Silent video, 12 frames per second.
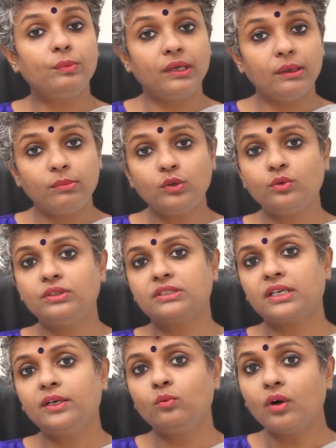to be able to
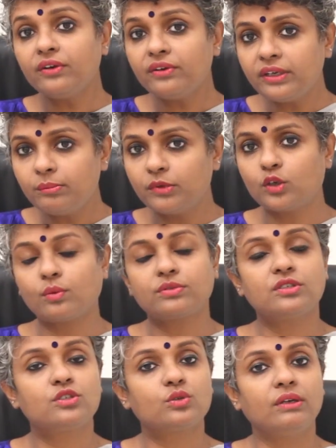decide what treatment
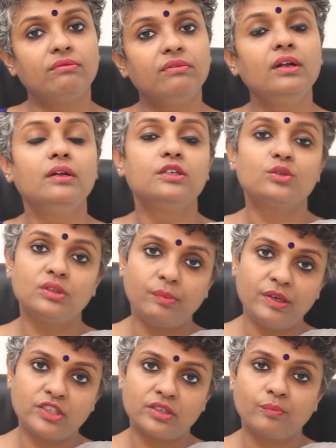options to give to the
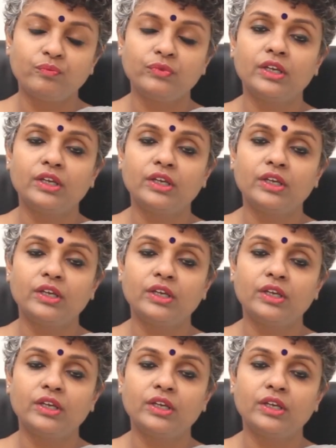patient.